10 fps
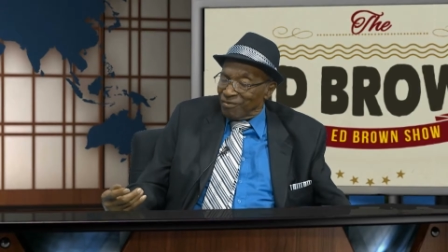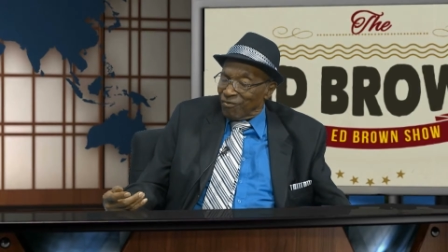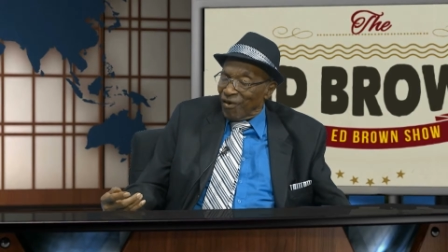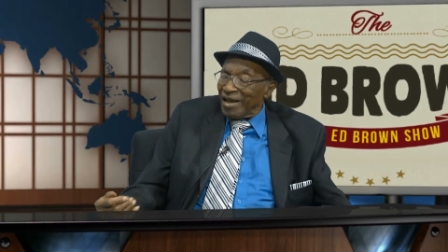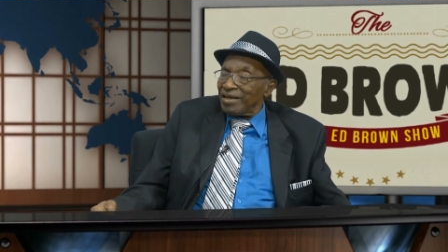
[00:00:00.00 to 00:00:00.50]

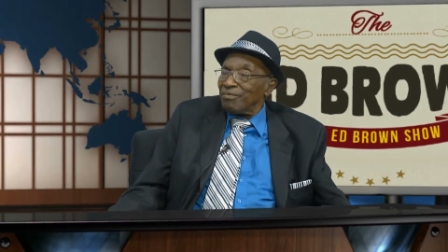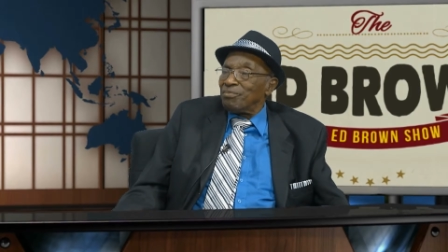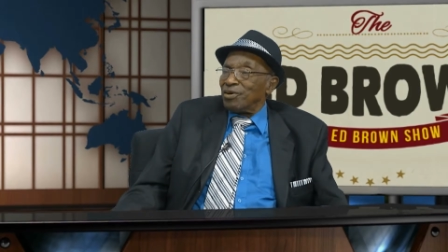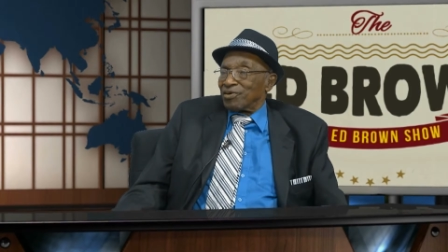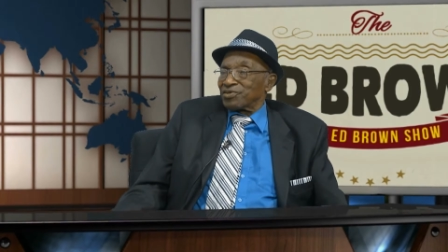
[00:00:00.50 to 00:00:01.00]
writing
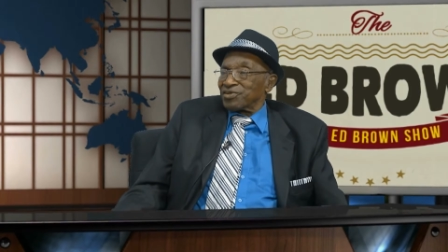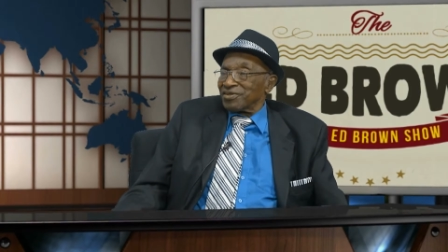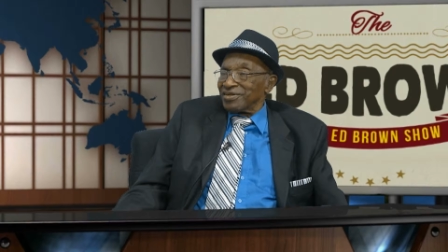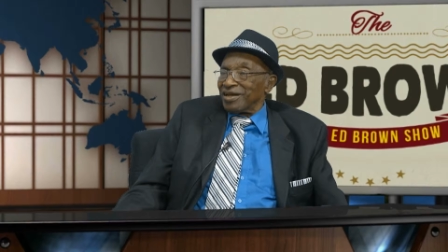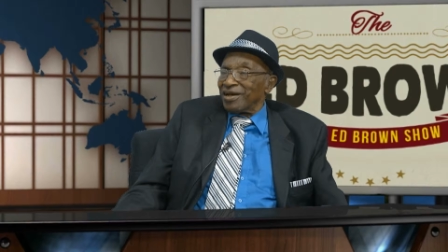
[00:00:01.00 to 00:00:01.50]
books.
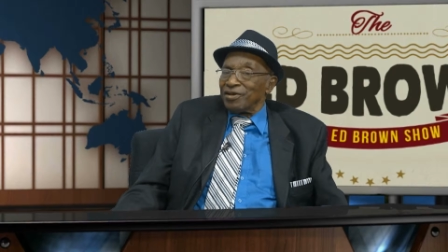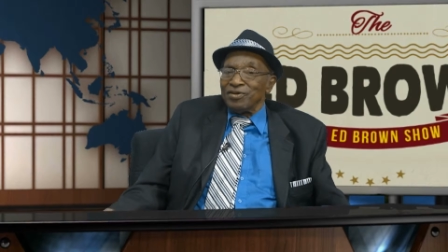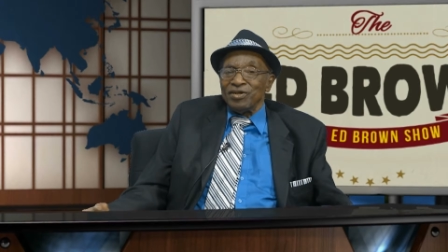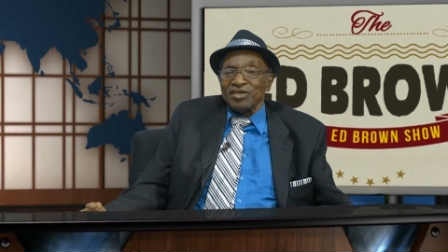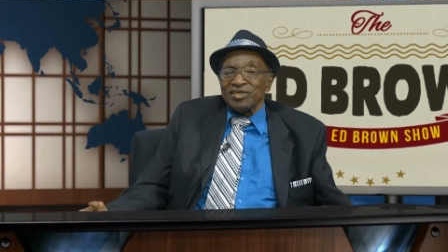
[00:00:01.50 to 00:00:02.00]
Yeah, you
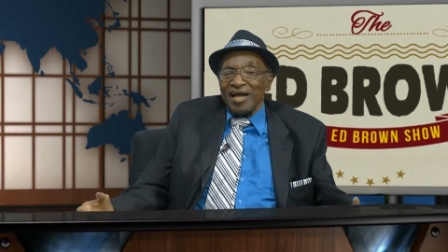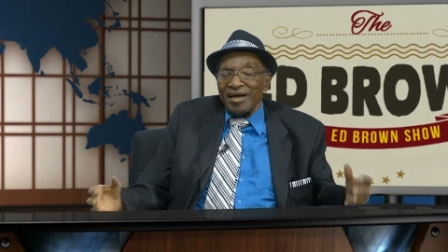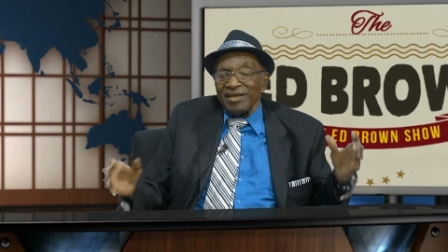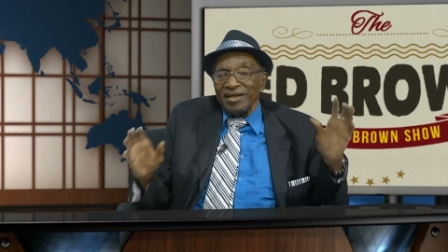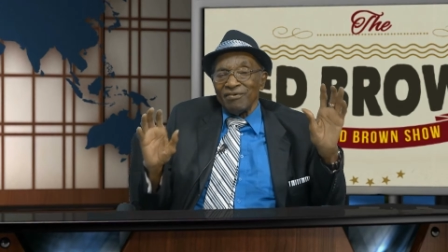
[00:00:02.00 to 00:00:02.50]

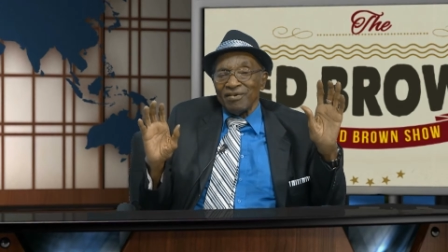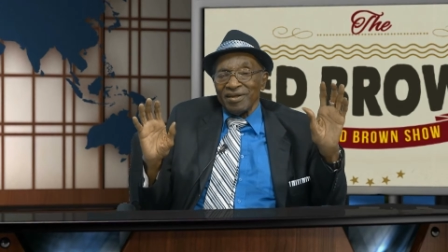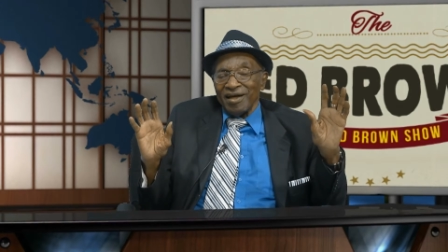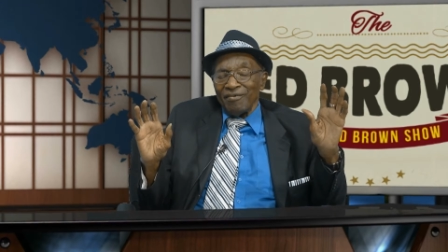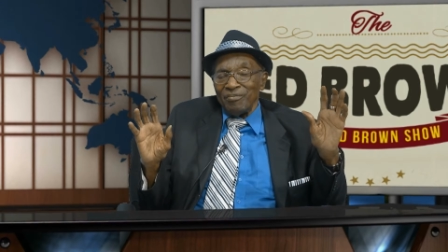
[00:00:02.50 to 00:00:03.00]
decide. Well,
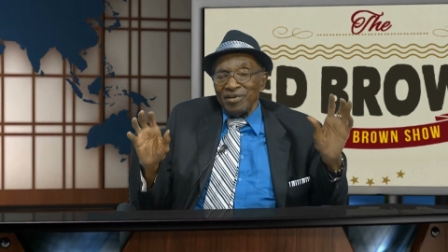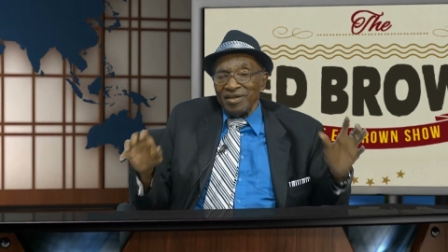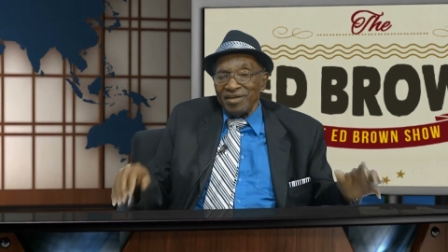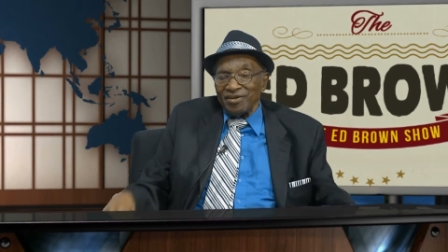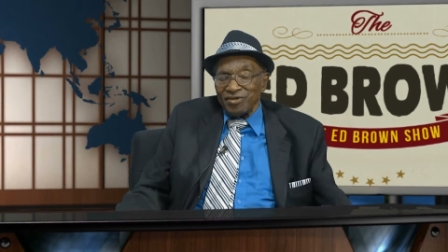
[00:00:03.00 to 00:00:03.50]
I've been
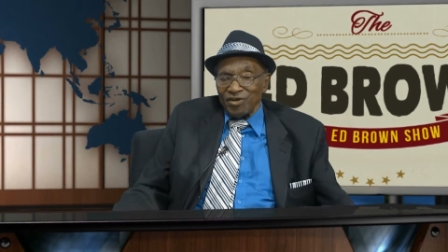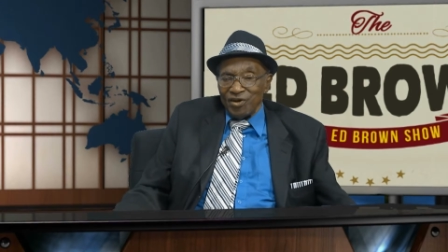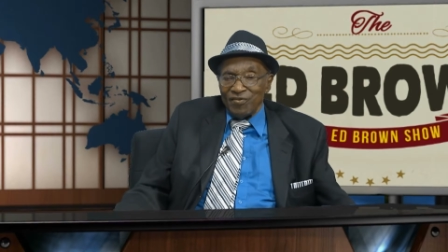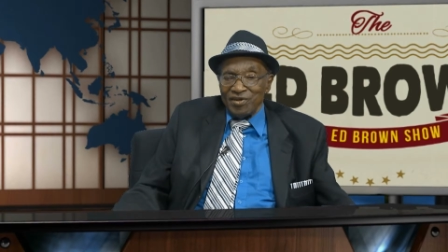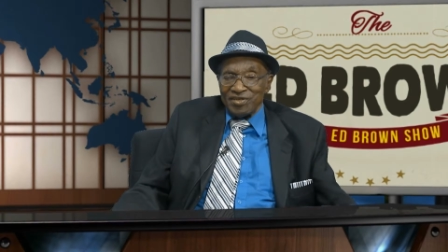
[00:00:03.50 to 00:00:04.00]
in the
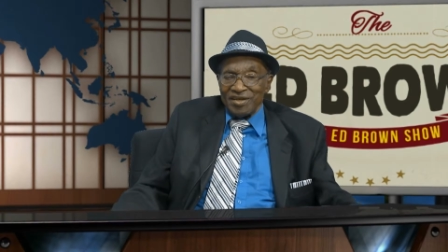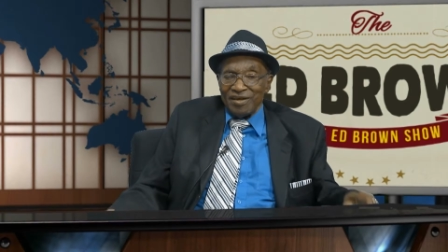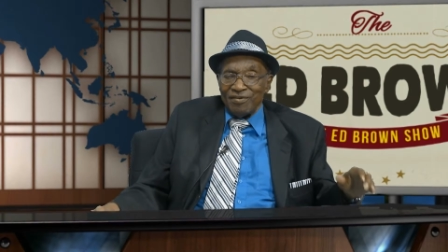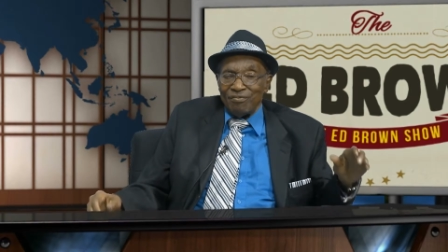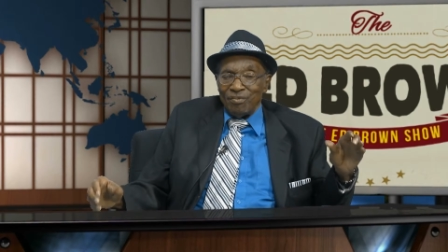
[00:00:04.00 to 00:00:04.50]
service.
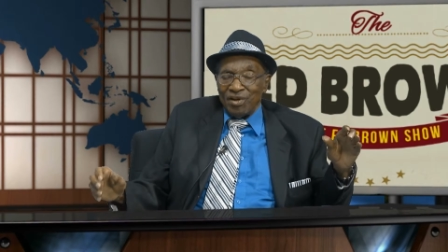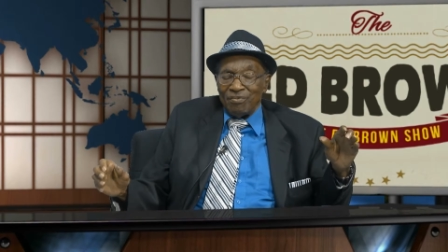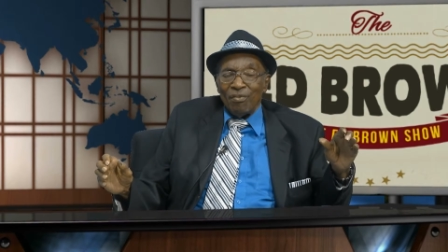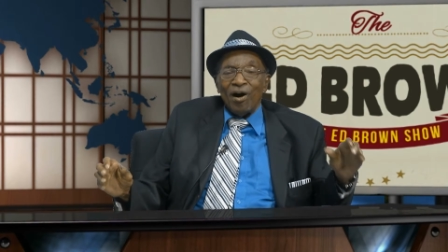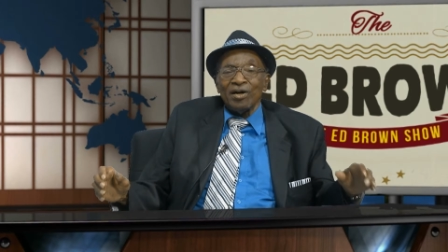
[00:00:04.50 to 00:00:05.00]

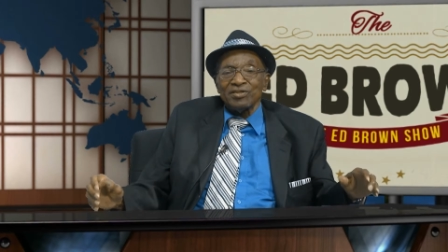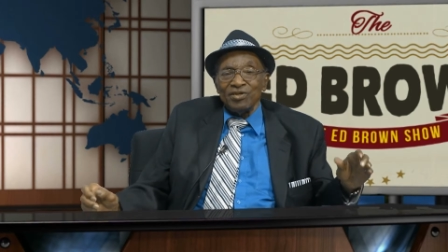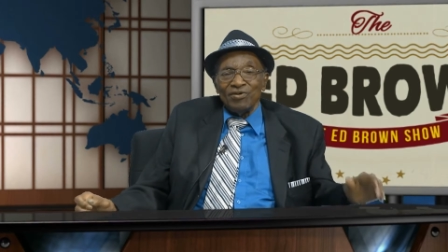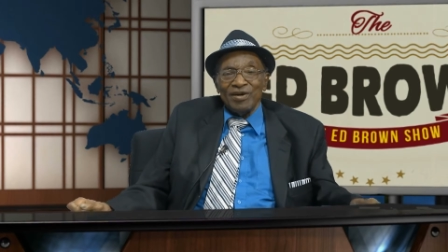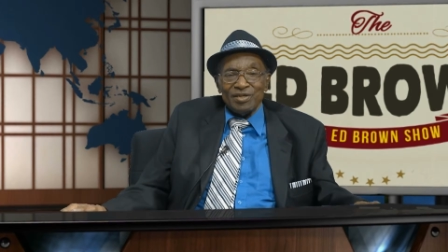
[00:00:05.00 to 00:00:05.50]

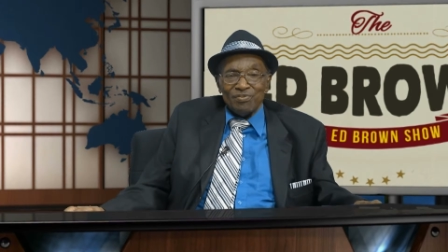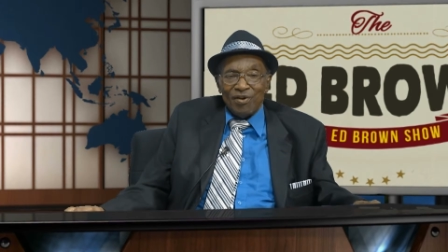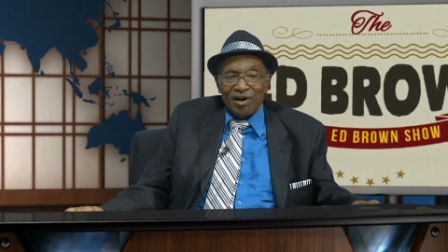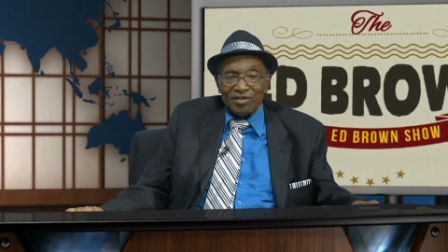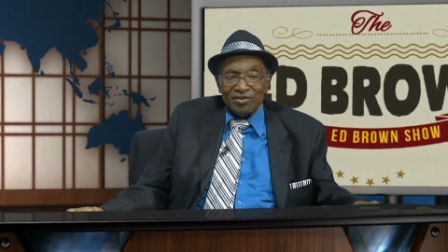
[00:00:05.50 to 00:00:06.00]
U.S.
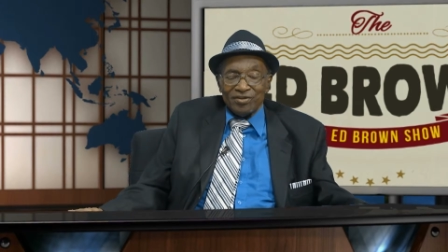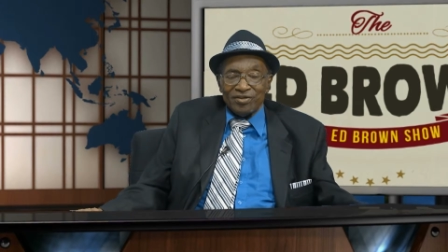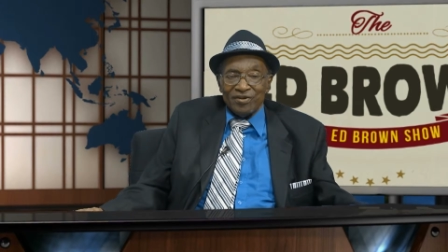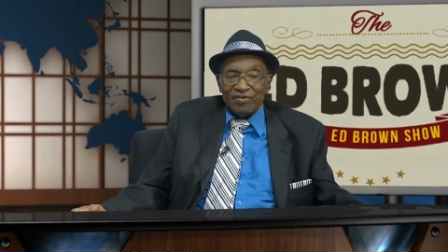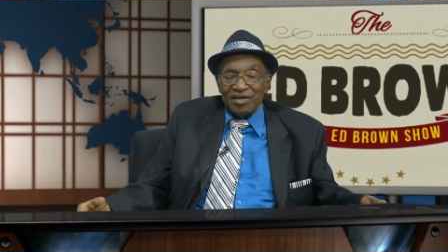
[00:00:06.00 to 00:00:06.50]
Marshal
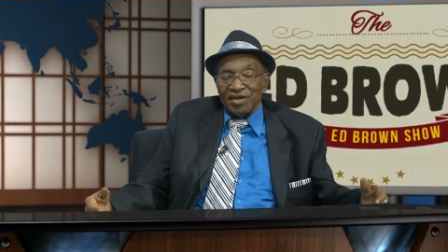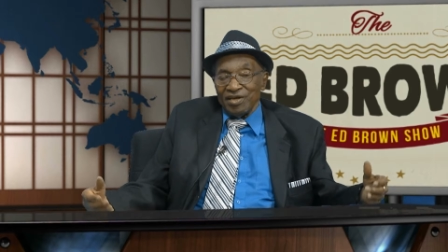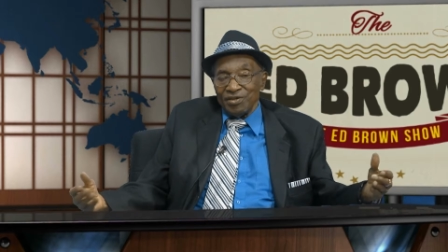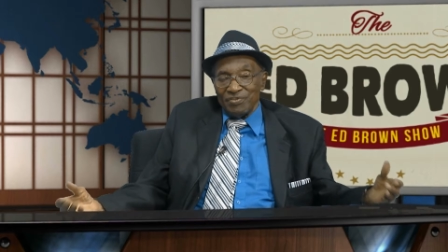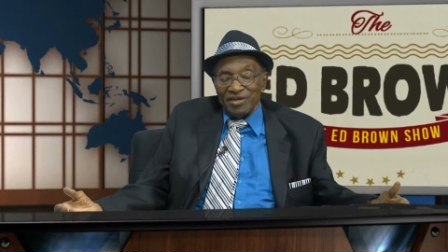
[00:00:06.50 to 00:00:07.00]
Service.
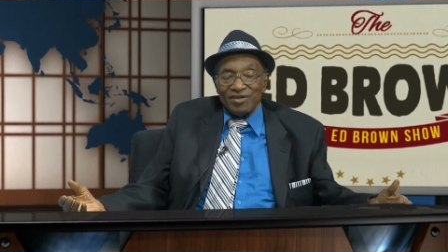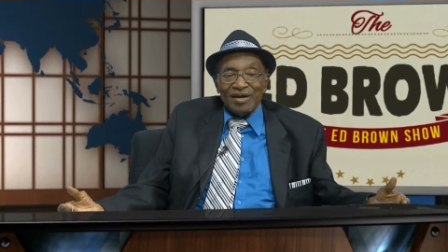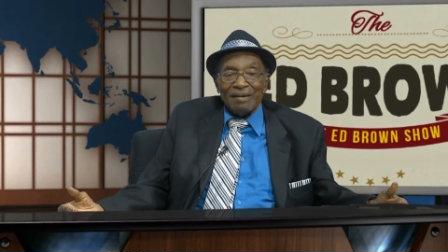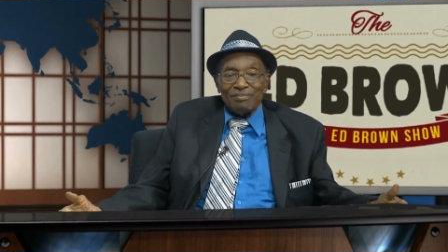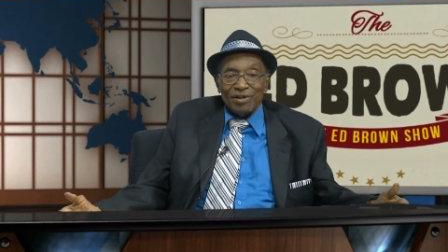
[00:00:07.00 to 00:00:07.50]
He's been
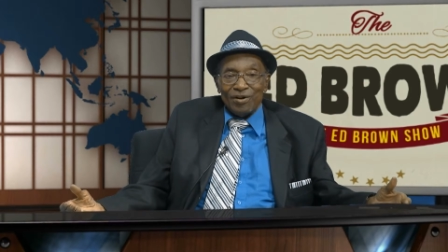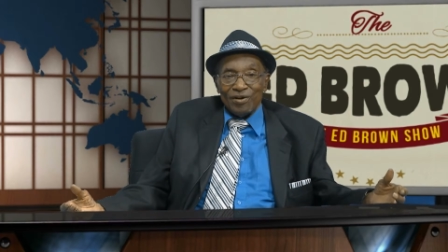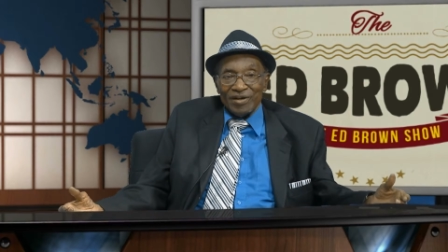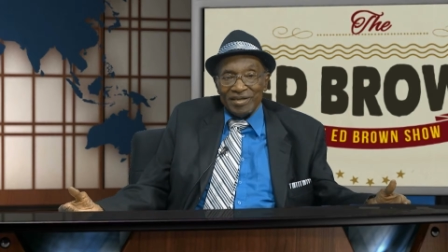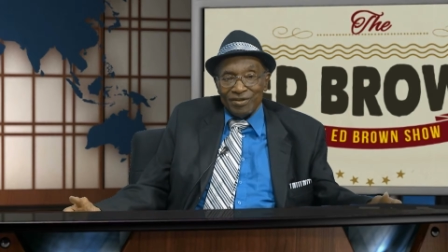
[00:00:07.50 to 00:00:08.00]
top
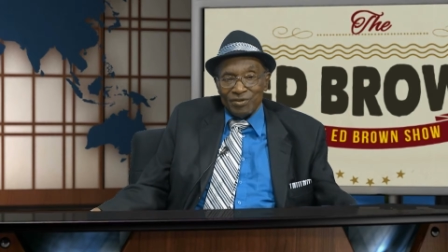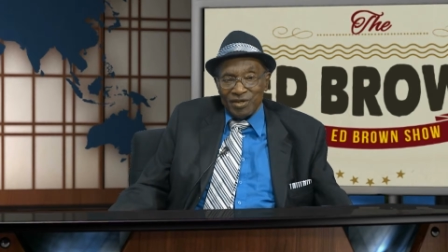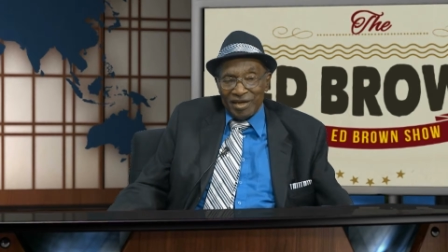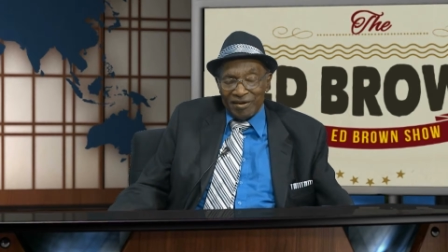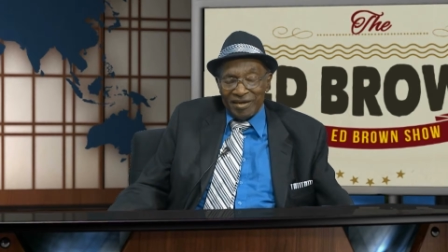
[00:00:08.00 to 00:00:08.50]
dog in those
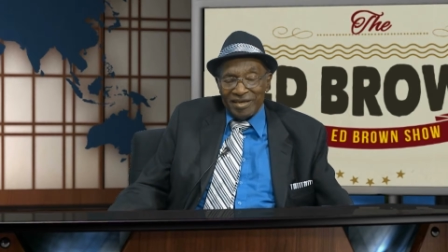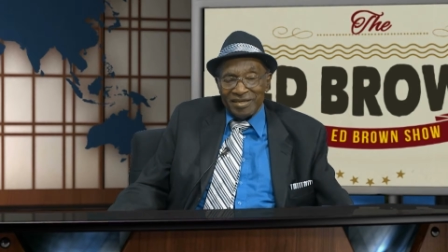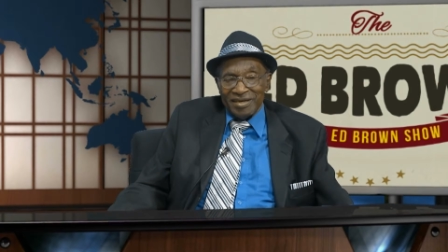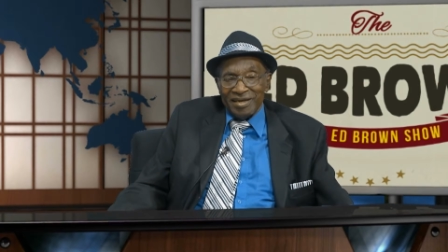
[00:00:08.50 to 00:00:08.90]
areas,